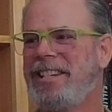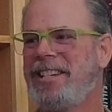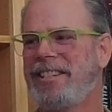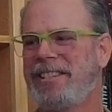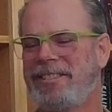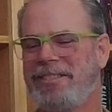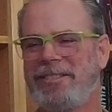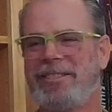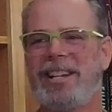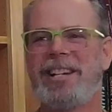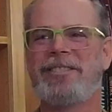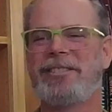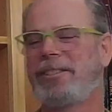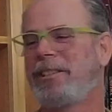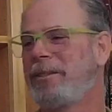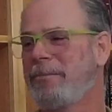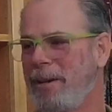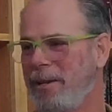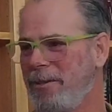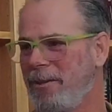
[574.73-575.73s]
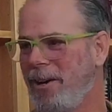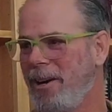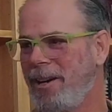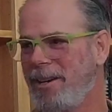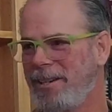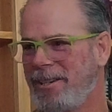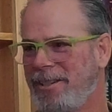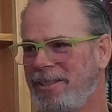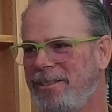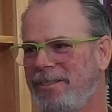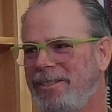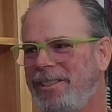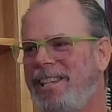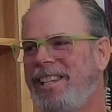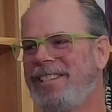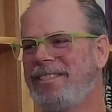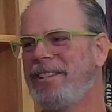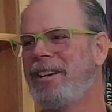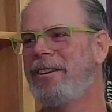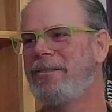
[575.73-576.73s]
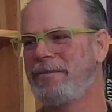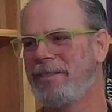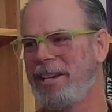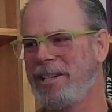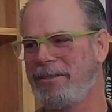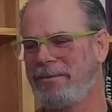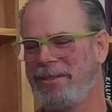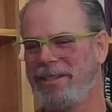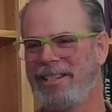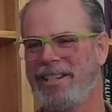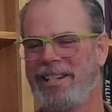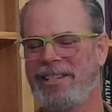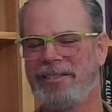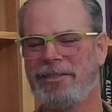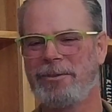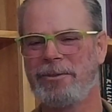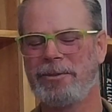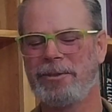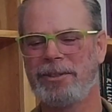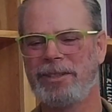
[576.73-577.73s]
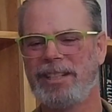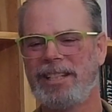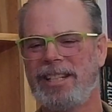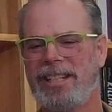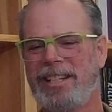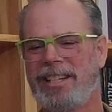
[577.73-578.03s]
because you sound just like my daughter, who's a freshman in high school,